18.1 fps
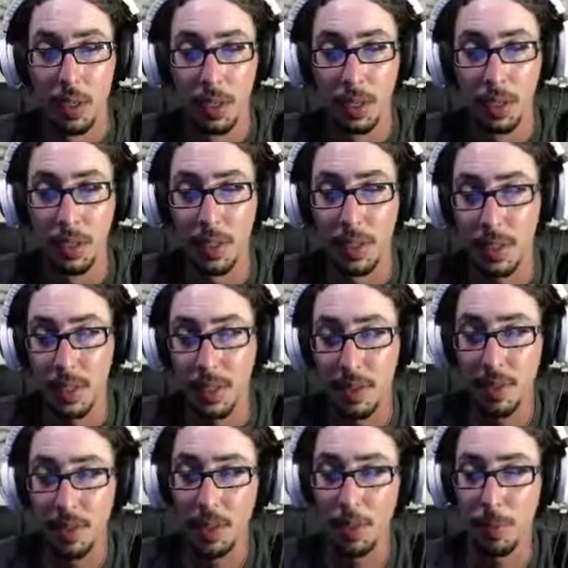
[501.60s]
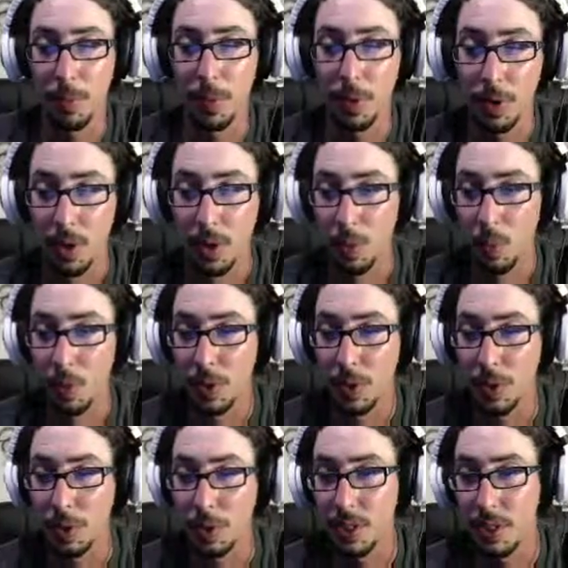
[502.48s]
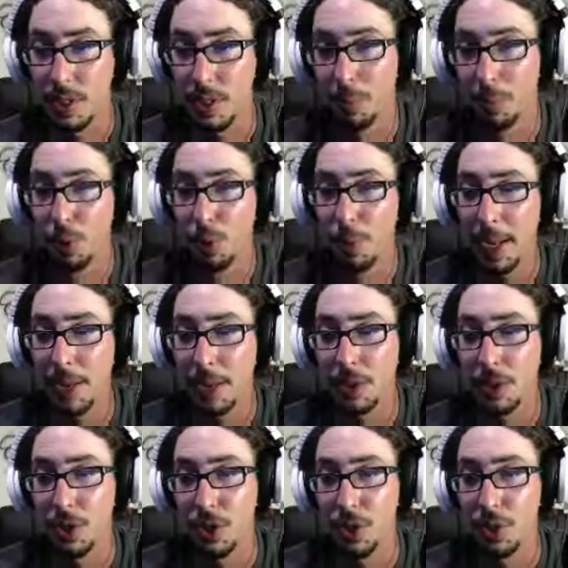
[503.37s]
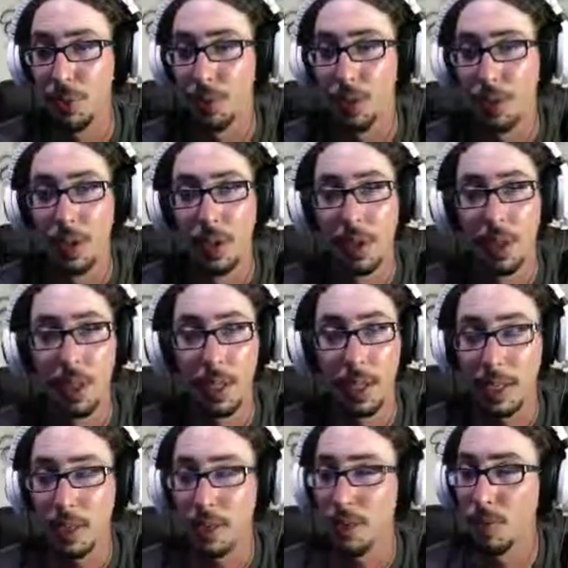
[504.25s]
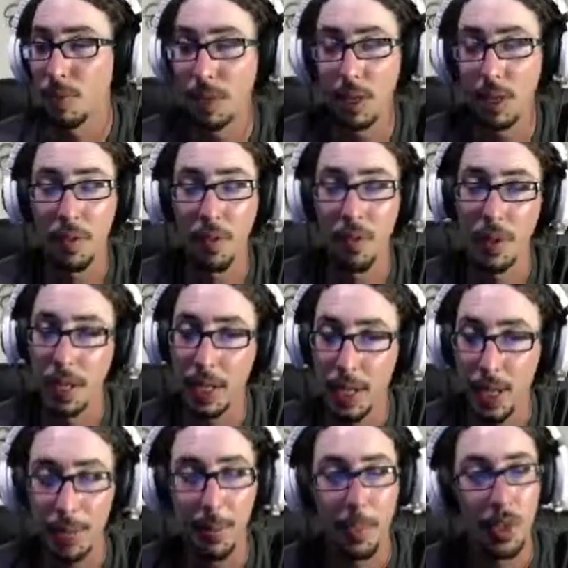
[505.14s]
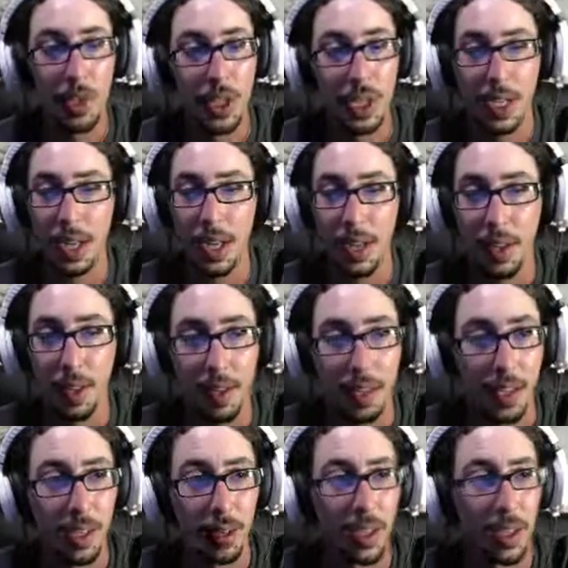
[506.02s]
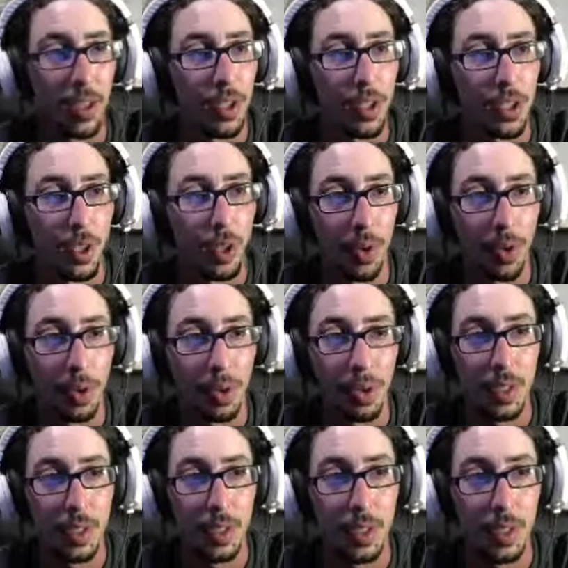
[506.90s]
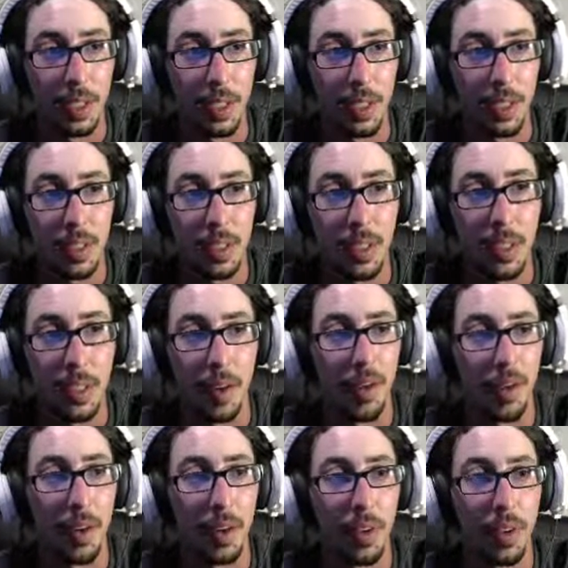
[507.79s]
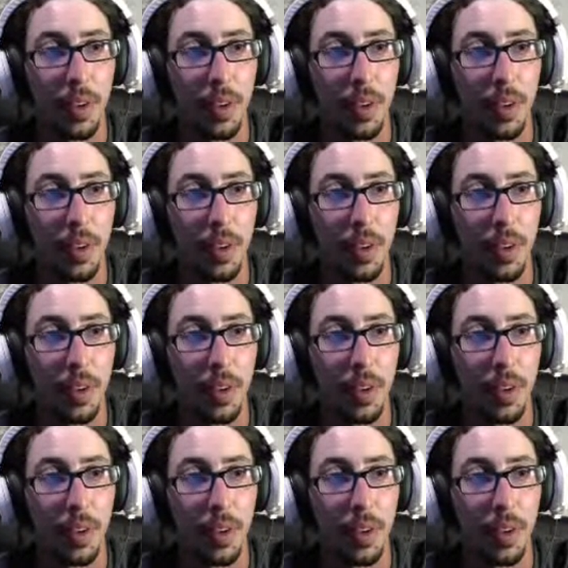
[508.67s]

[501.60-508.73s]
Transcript: this developer, which is Blue Manchu. It's a really fun game. Go check it out. The link will be in the show notes. It's a lot of fun.